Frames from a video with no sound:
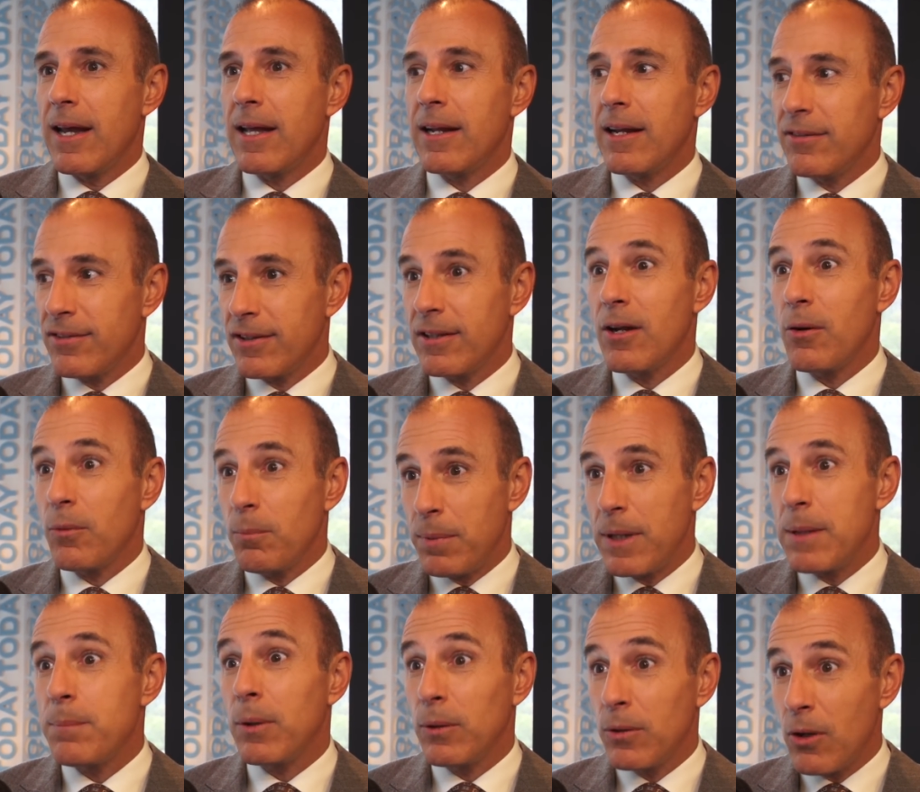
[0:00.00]
And I said, no,
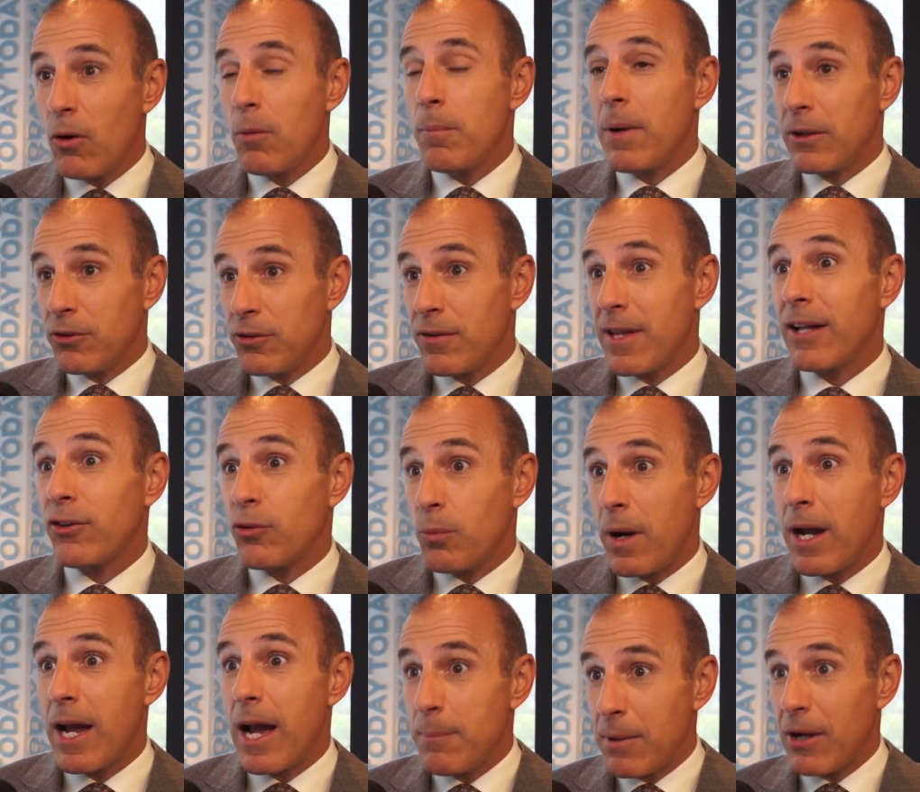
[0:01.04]
people know about you. That's
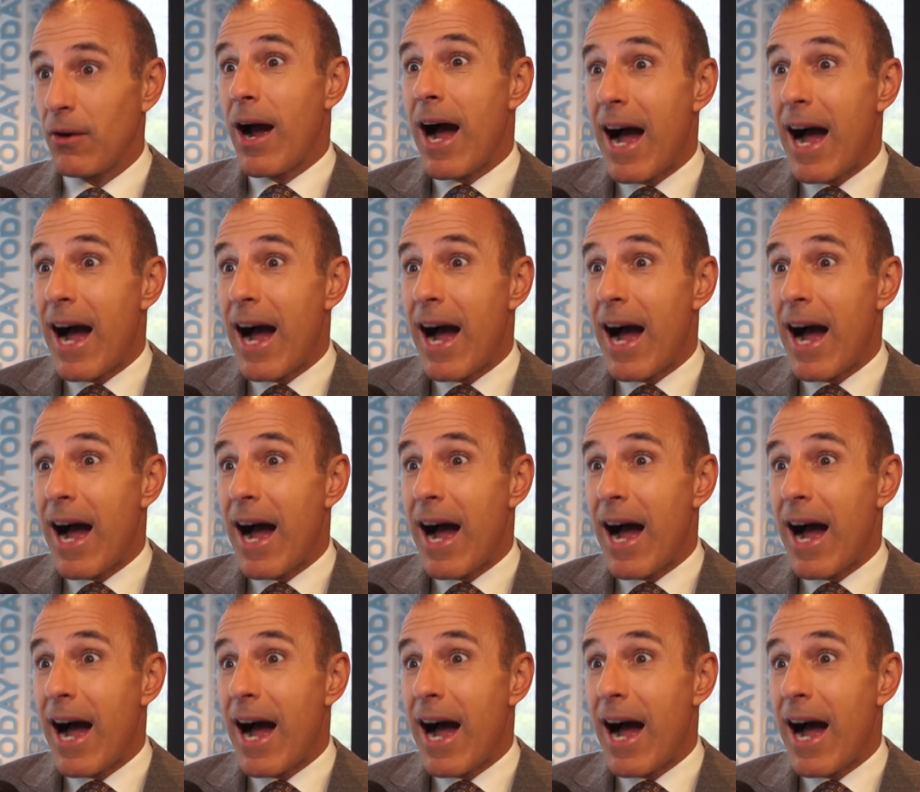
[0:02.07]
why I'm here.